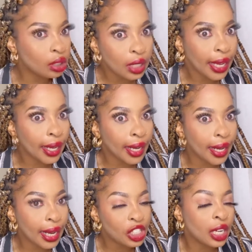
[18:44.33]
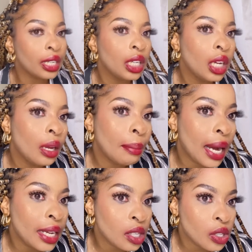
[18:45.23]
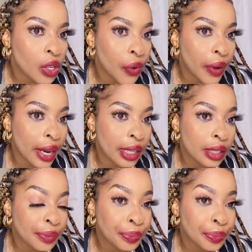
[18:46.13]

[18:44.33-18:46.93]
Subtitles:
Like, kanjan, my eyes are so red.